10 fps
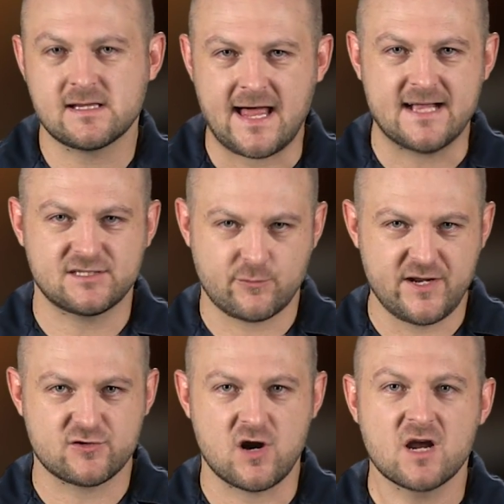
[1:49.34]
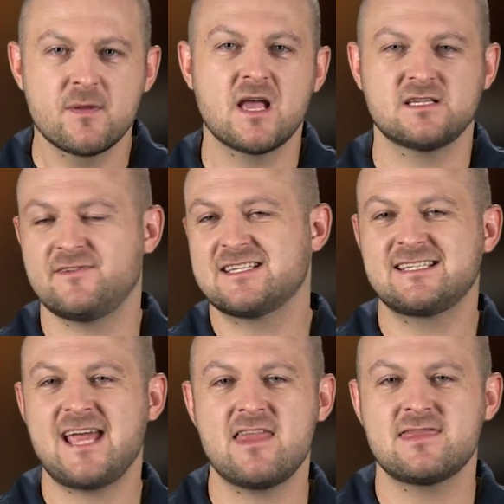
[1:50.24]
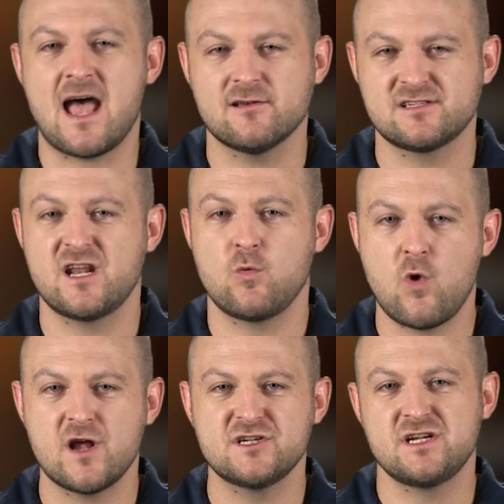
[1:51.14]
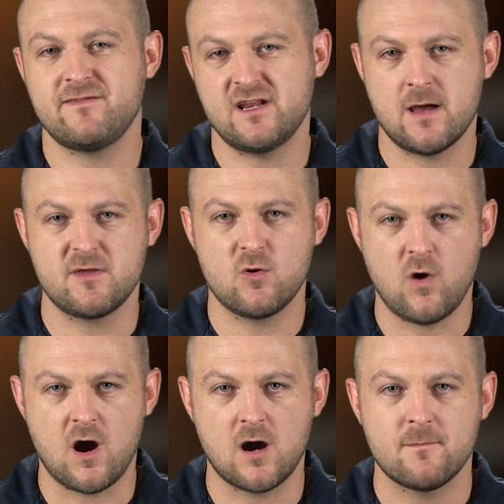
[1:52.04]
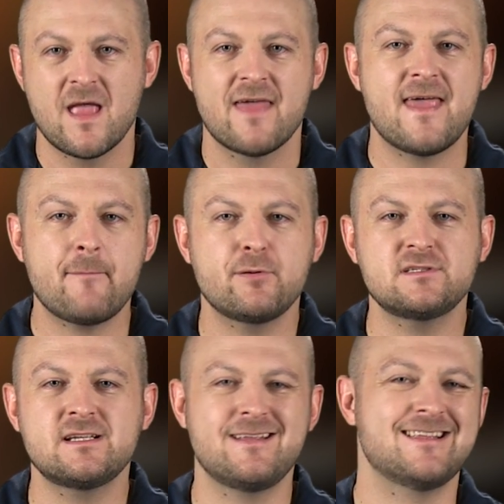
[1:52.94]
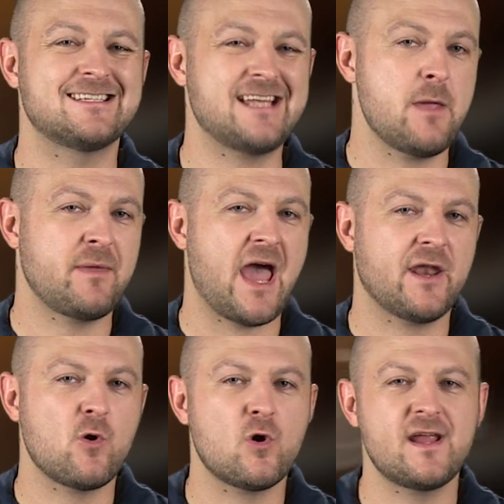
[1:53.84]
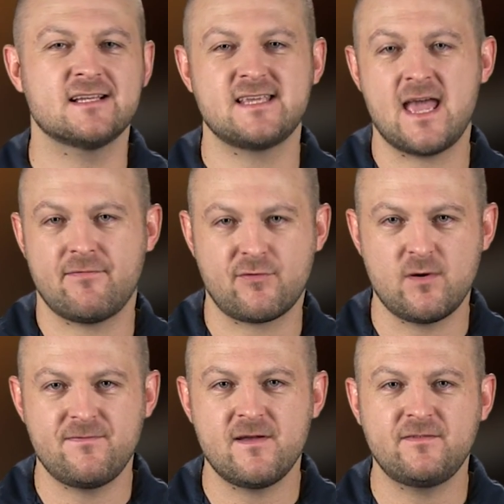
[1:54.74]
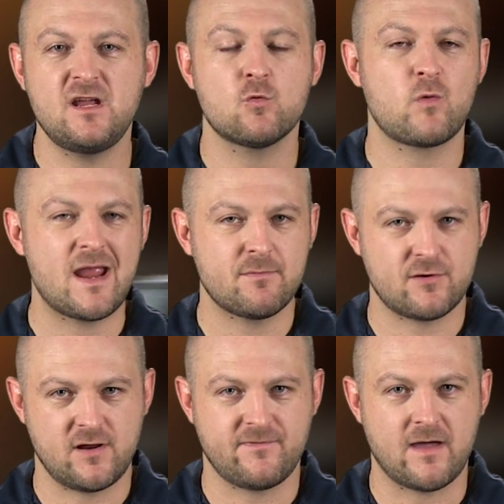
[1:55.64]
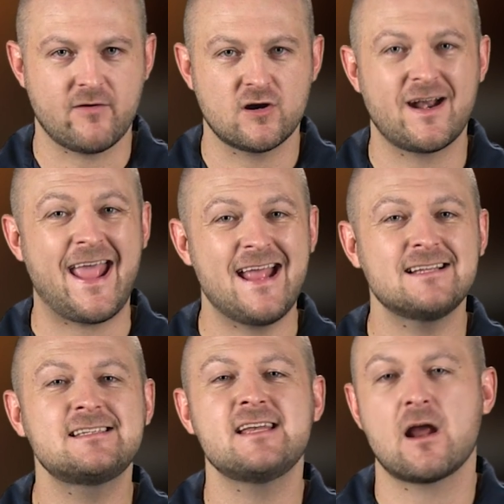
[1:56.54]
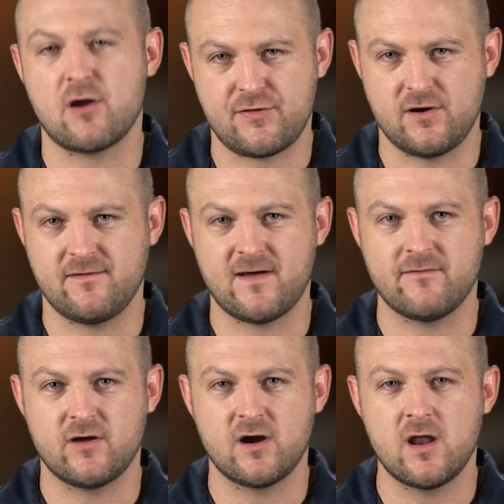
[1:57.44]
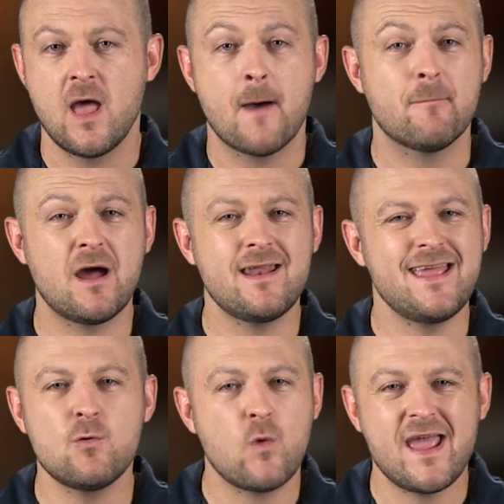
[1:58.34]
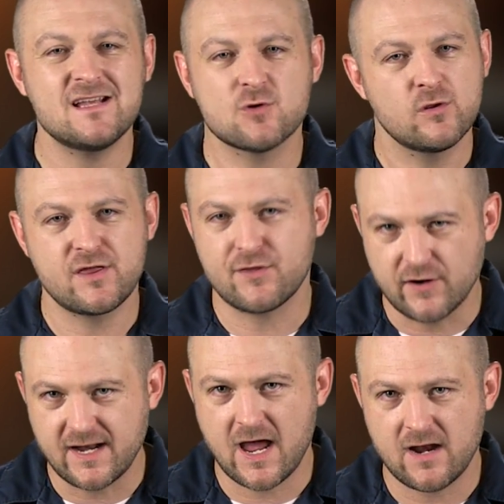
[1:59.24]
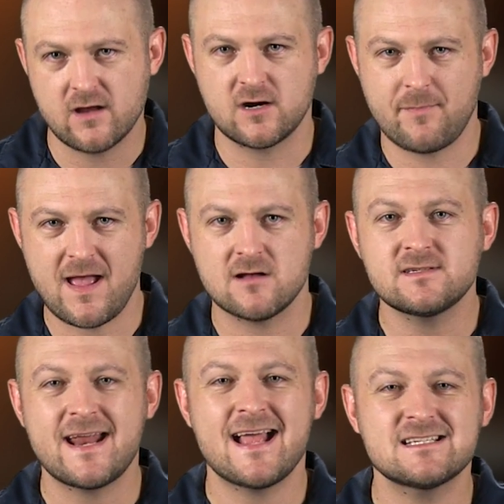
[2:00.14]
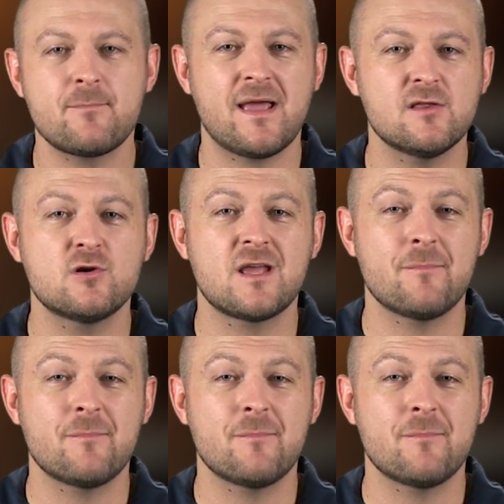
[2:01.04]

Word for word: a Class 3 truck because of its 10,001 GVWR. That puts it in the same category as the F-350, Ram 3500, and Sierra 3500, but it weighs only 3,900 pounds and has a payload